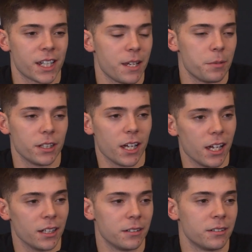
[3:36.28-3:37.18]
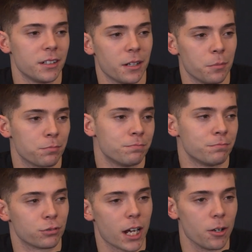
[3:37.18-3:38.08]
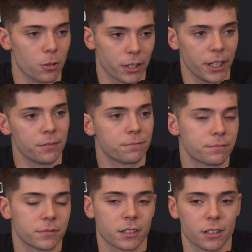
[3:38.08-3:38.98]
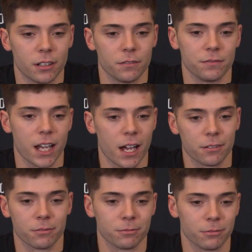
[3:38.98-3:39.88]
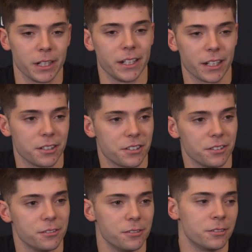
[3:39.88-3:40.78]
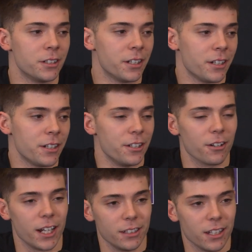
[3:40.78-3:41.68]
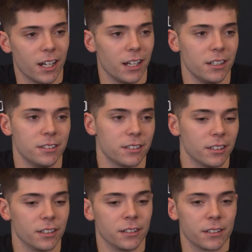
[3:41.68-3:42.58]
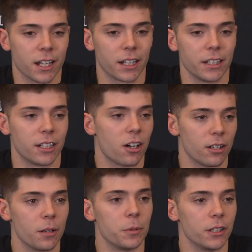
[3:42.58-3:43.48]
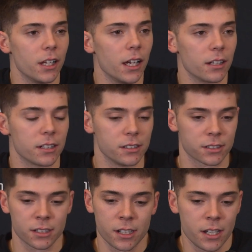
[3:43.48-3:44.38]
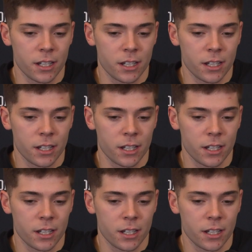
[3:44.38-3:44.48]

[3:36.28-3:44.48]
keeping that a priority, of not reading into your headlines and not getting caught up into that because